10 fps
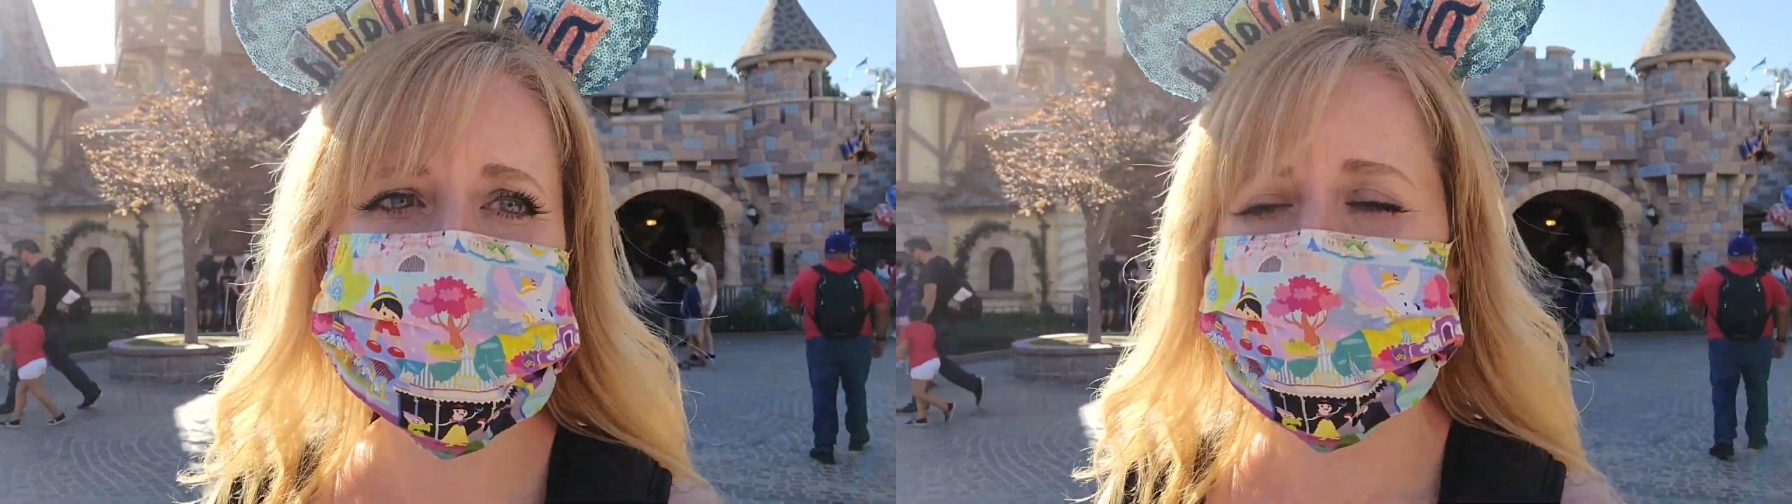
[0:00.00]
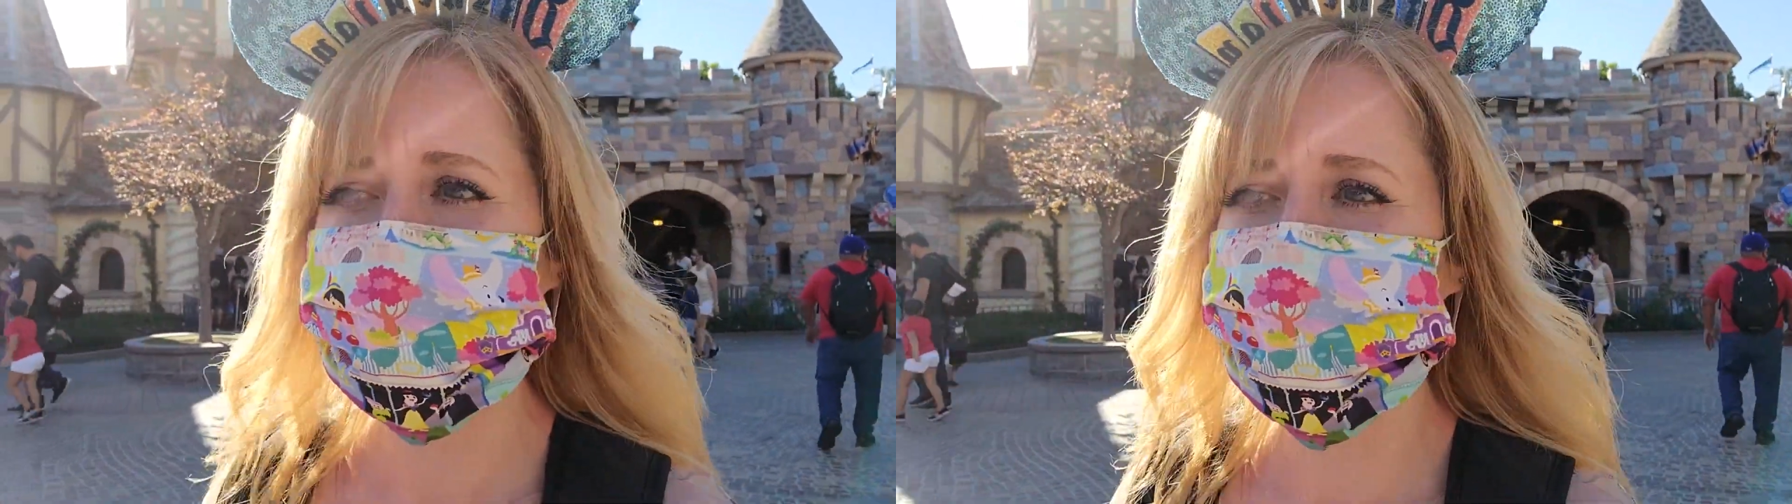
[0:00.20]

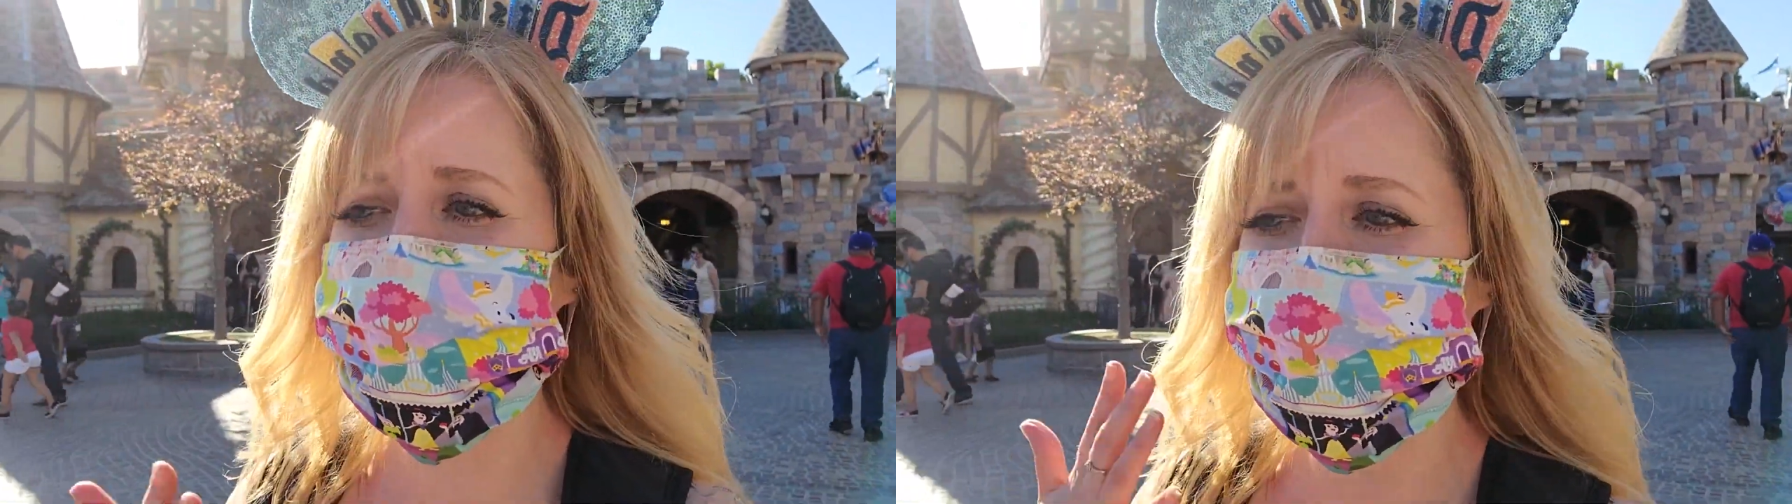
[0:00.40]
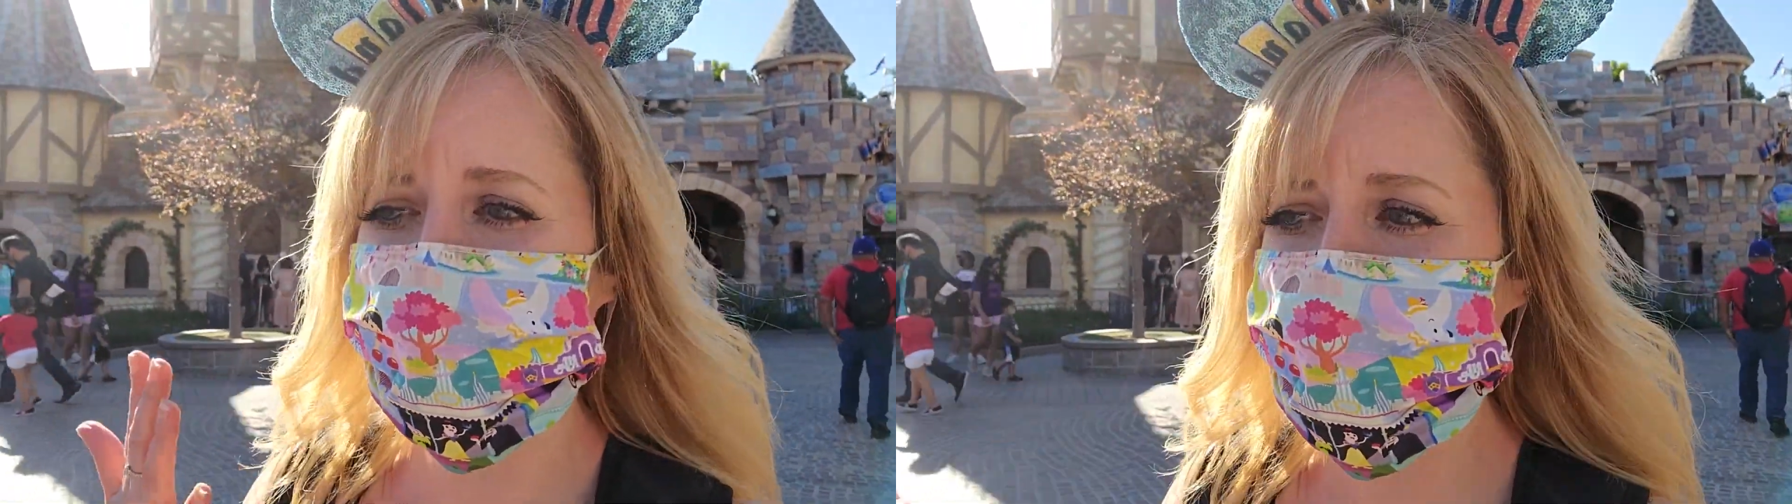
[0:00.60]
that
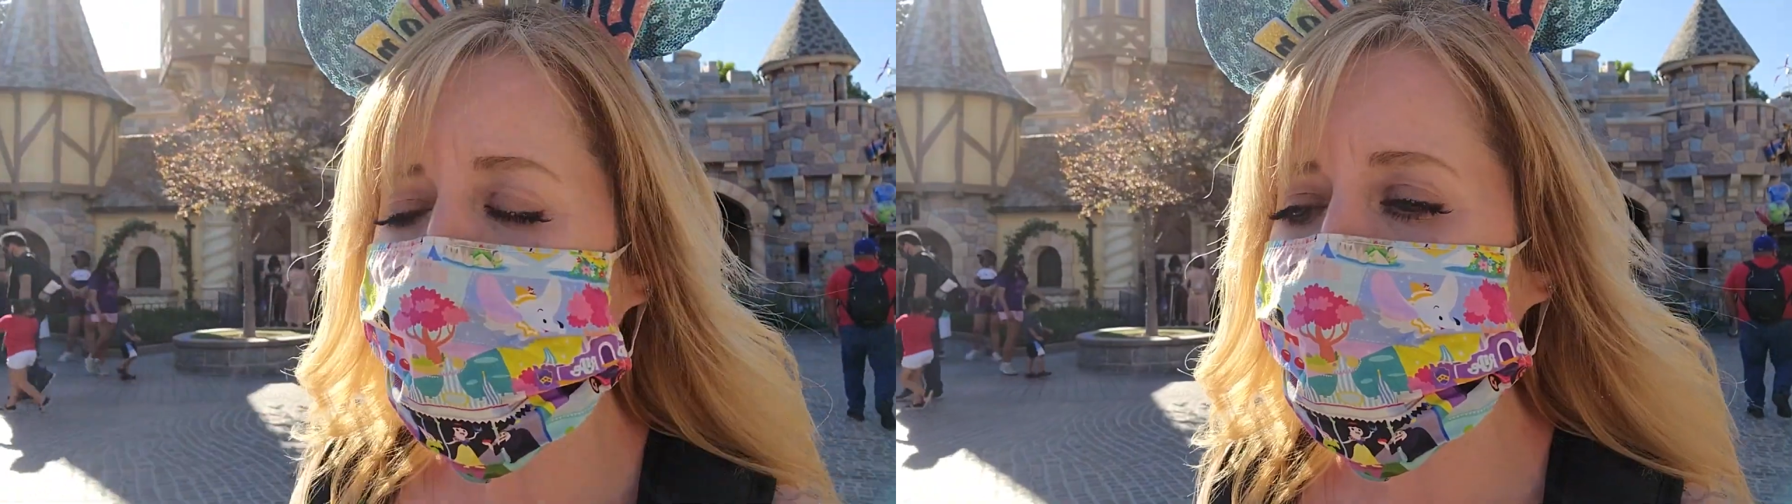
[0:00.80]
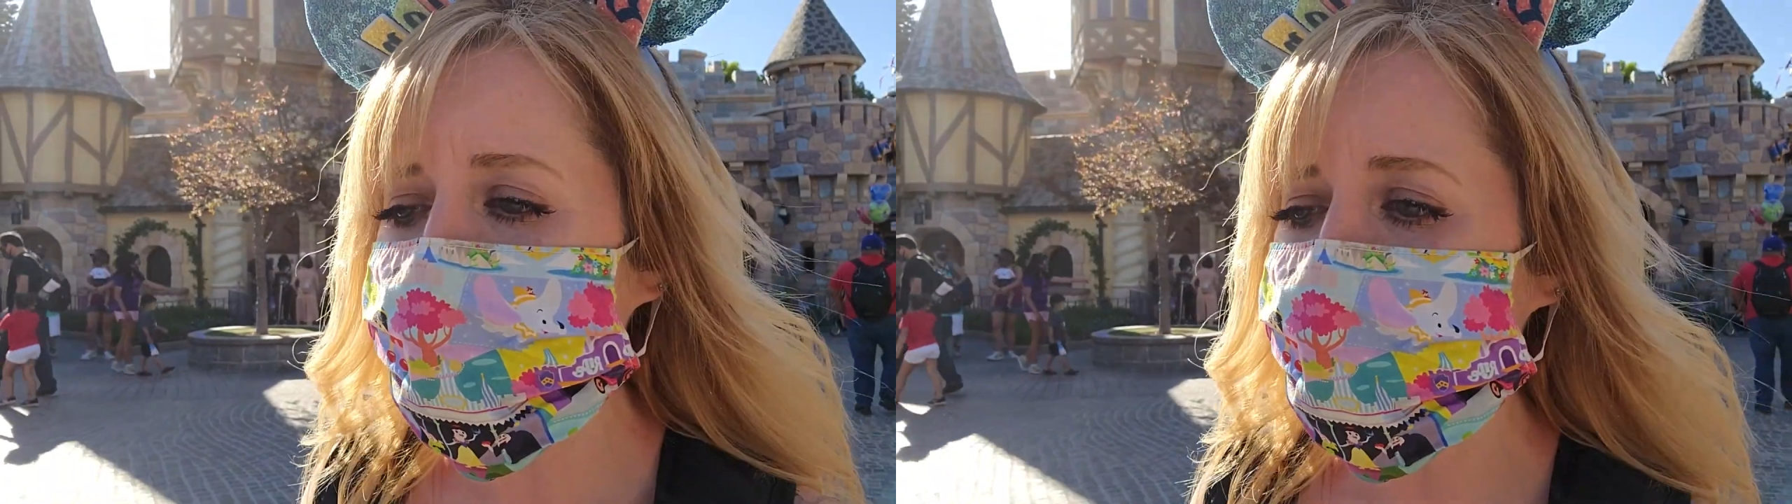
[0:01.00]
used to
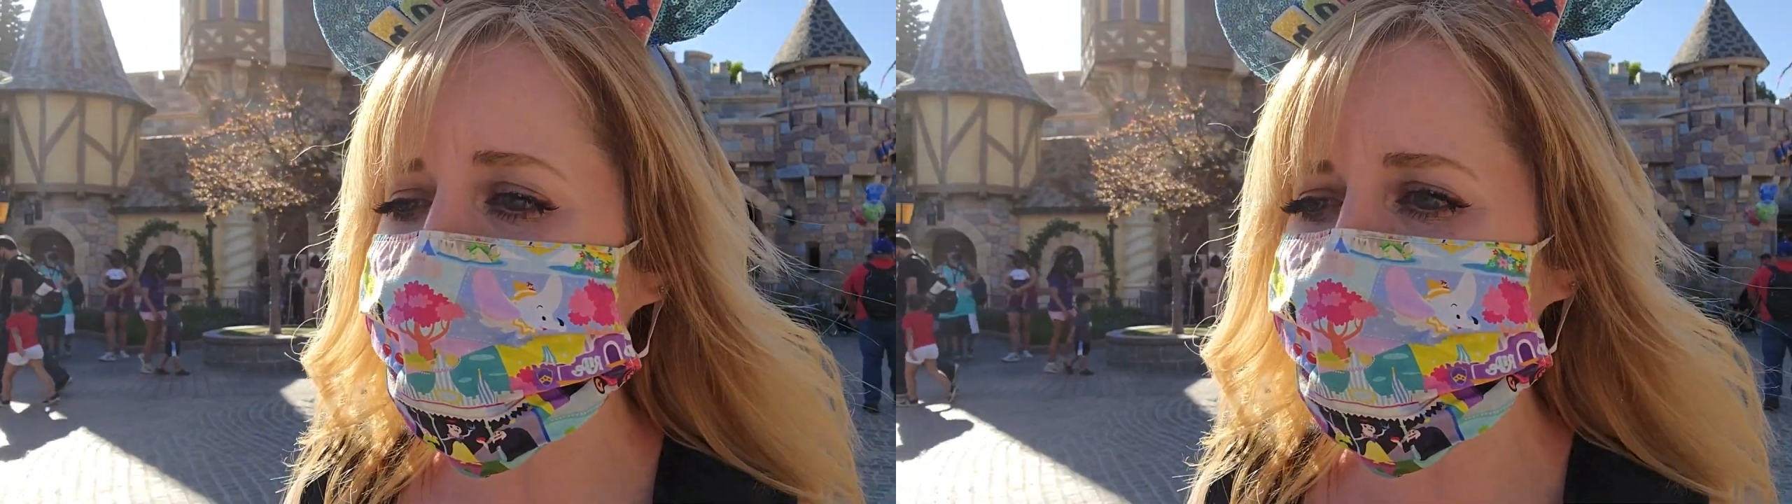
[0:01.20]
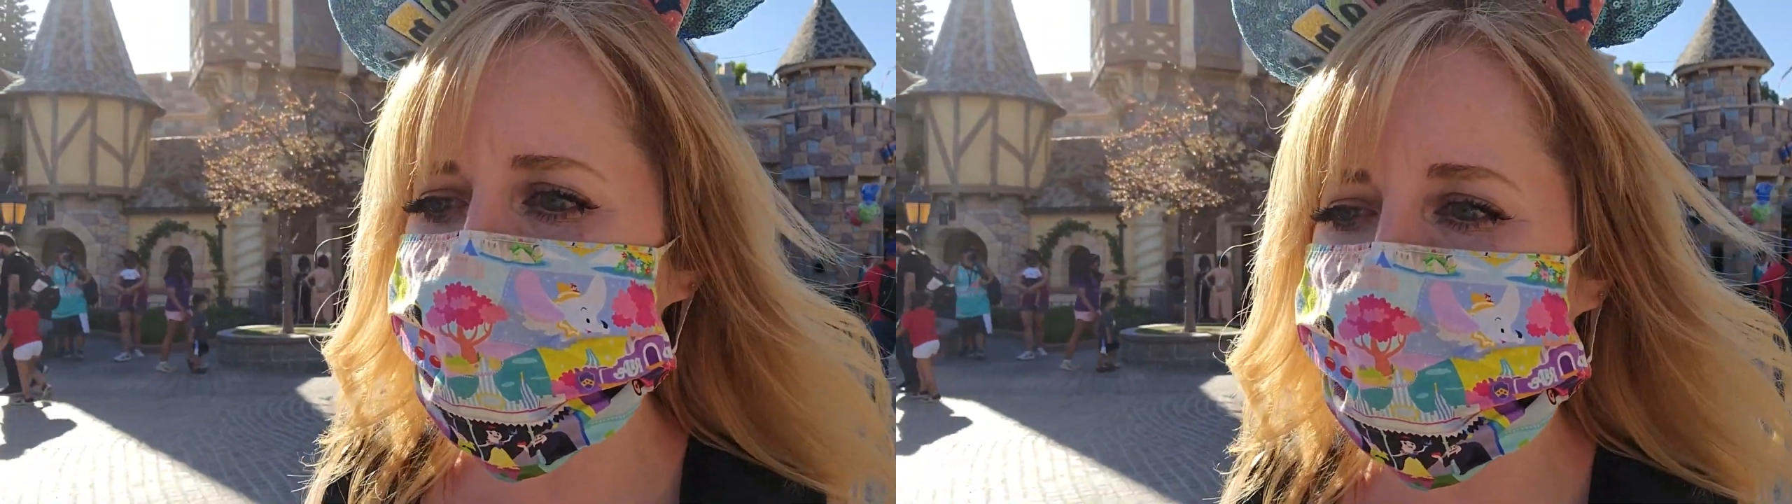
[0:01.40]
torment
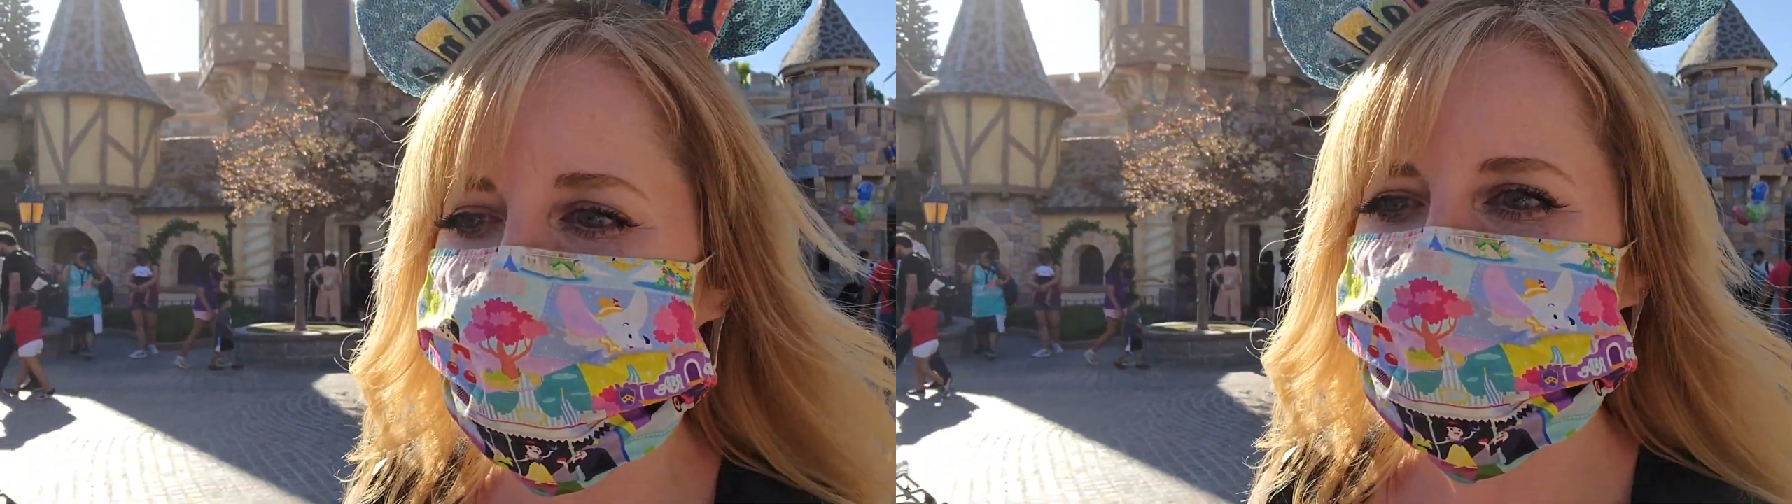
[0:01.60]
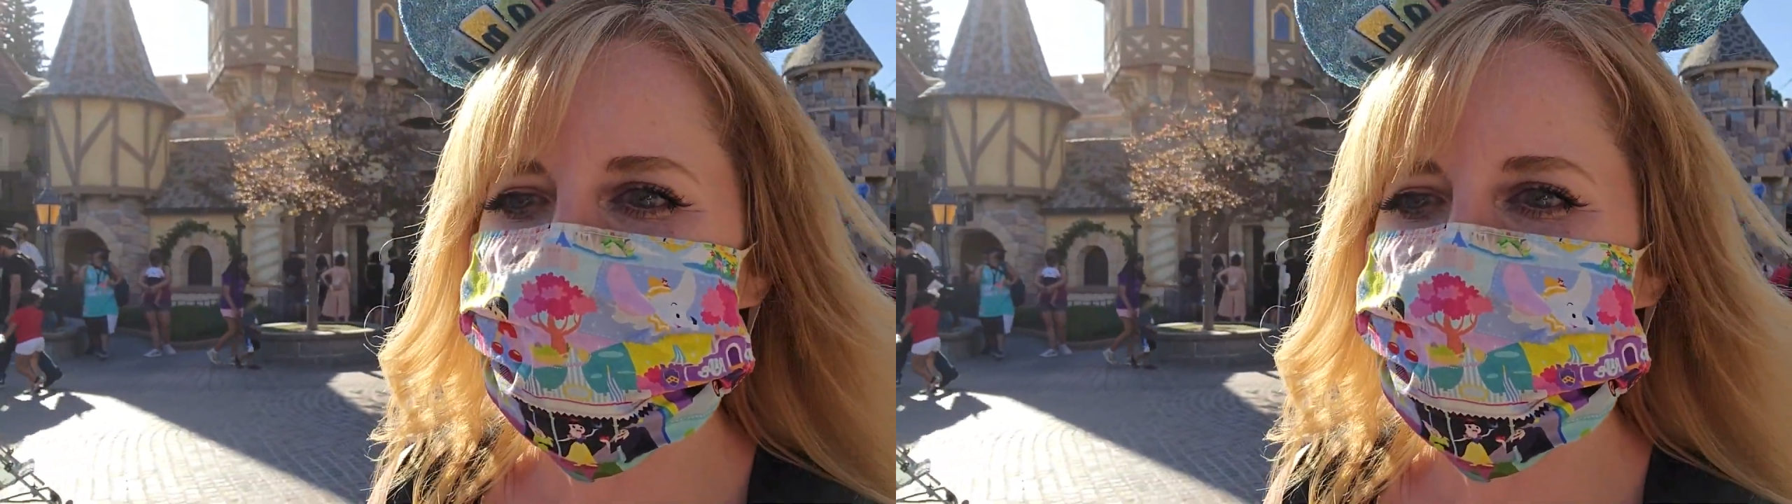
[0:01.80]
me.